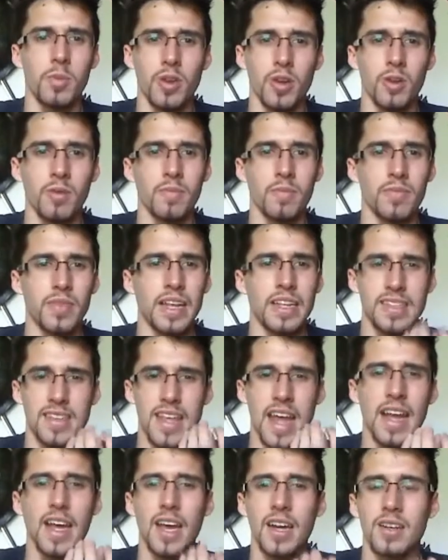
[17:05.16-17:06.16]
you do. It's
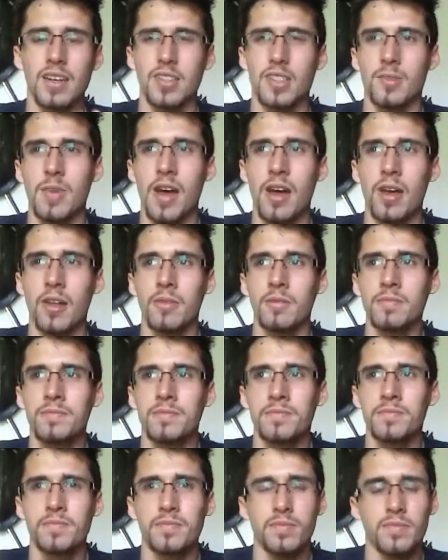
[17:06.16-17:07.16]
that kind of smell.
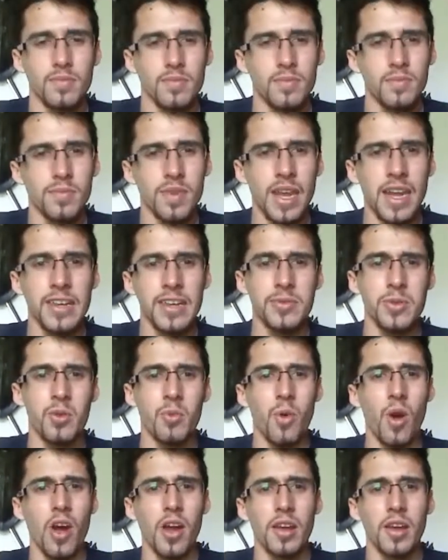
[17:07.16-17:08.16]
And as we
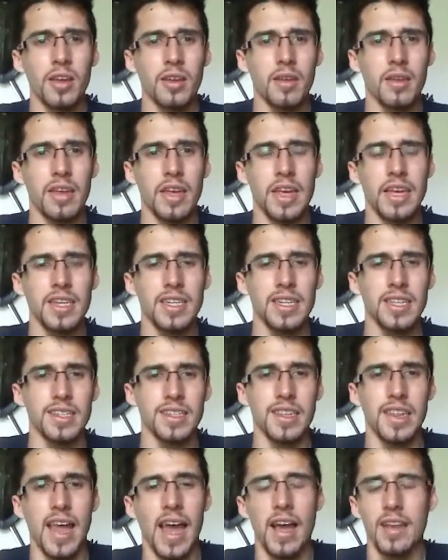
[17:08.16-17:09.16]
walk into this
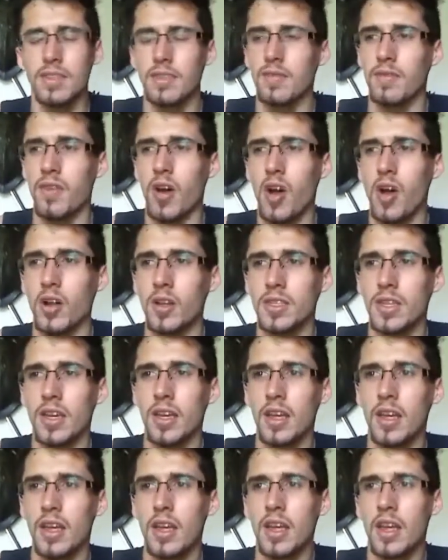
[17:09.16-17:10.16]
last vault,
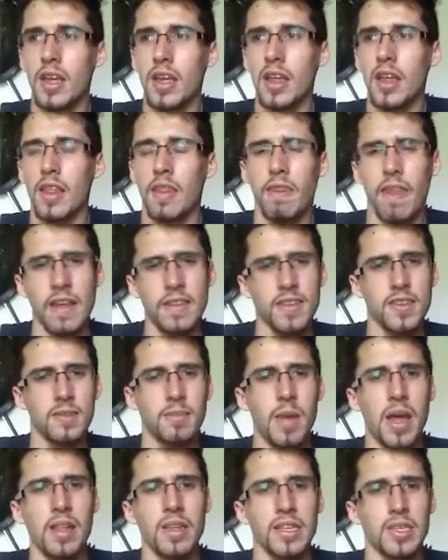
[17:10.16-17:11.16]
that
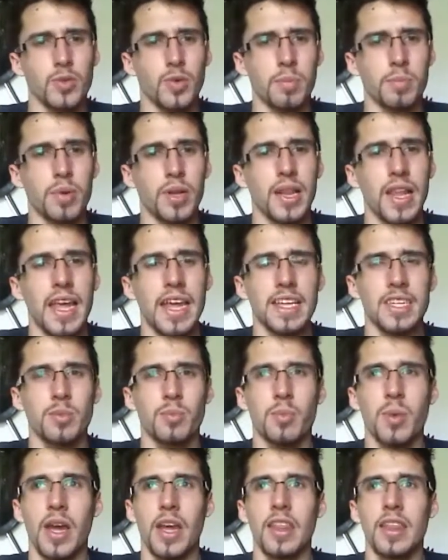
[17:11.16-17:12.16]
smell is
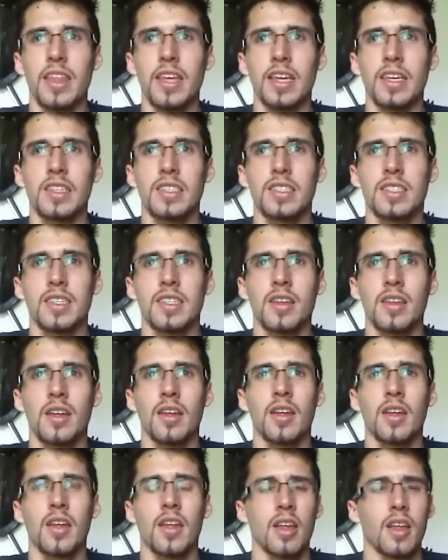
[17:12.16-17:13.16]
replaced by this
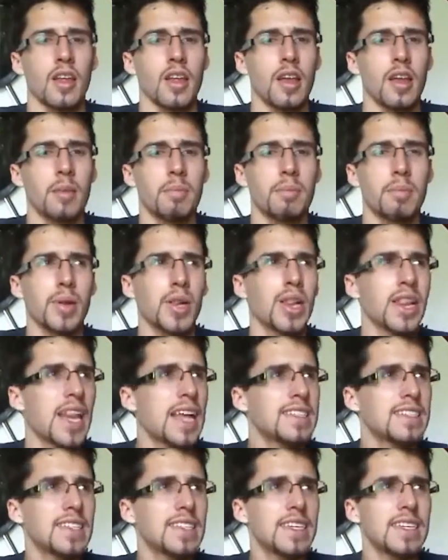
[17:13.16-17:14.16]

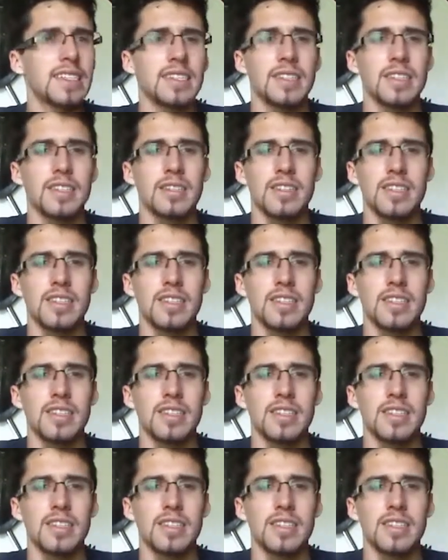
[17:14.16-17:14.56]
pleasant,